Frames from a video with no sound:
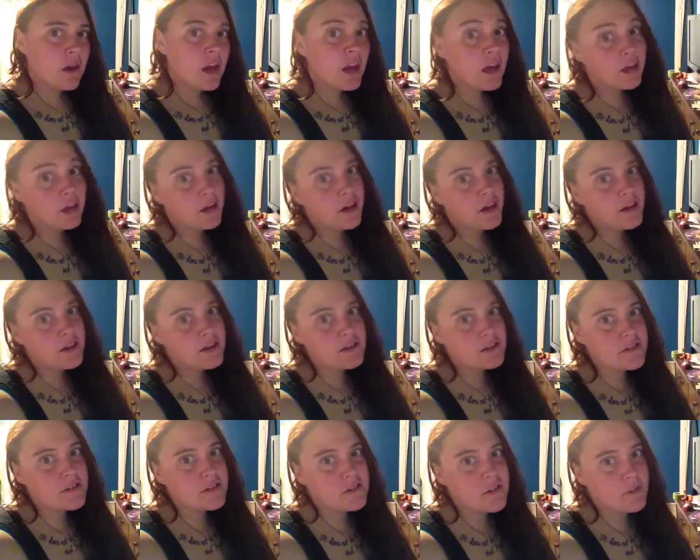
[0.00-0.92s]
Hey
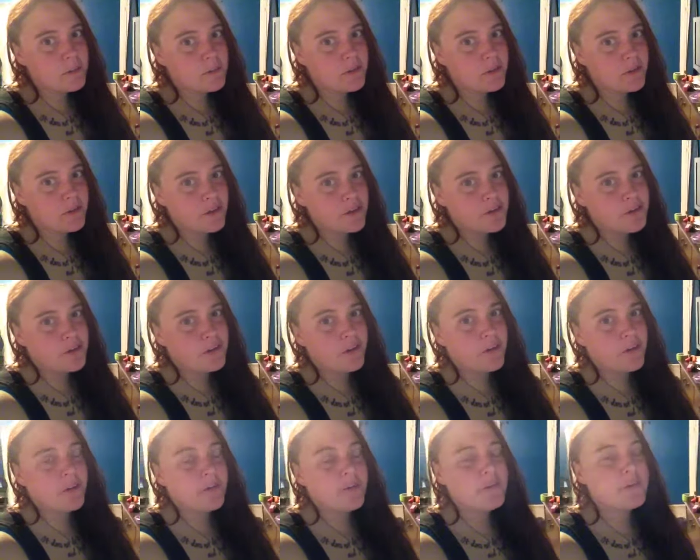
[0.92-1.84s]
guys, Zombie Denise
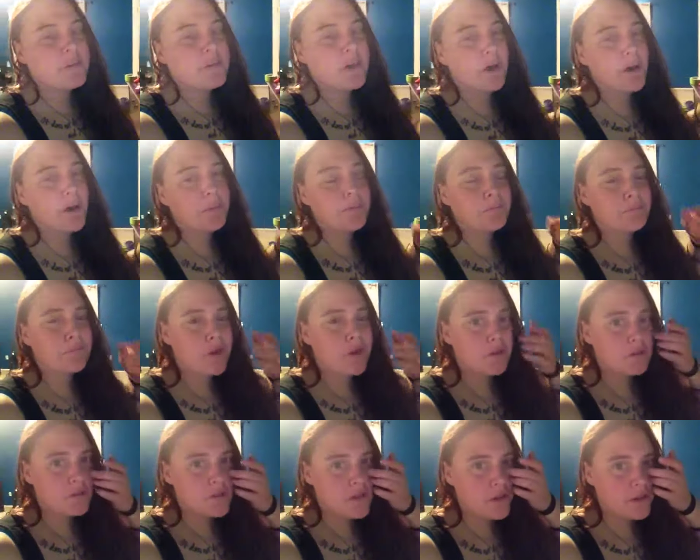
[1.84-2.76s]
here, and um,
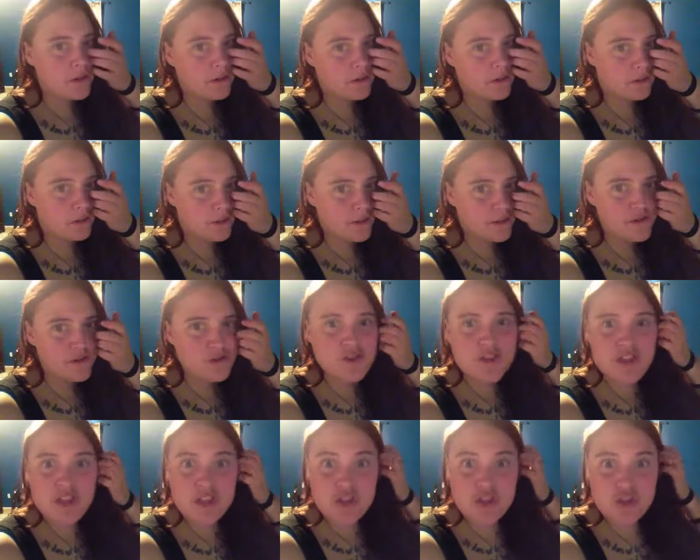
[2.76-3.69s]
I'll tell you a little
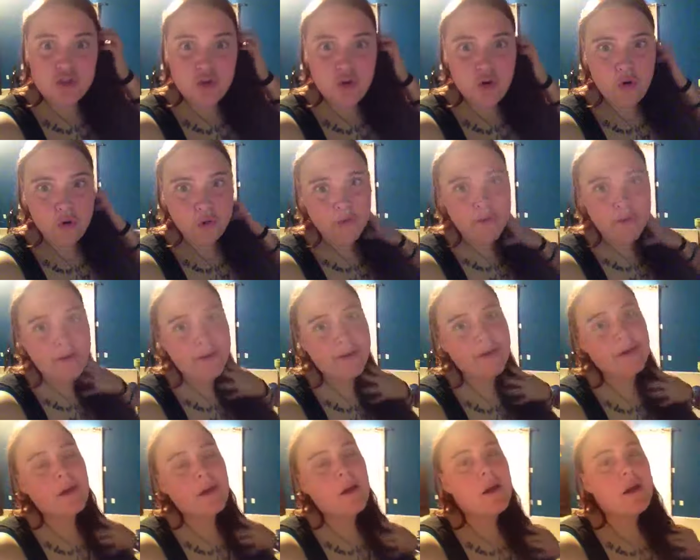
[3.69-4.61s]
interesting story.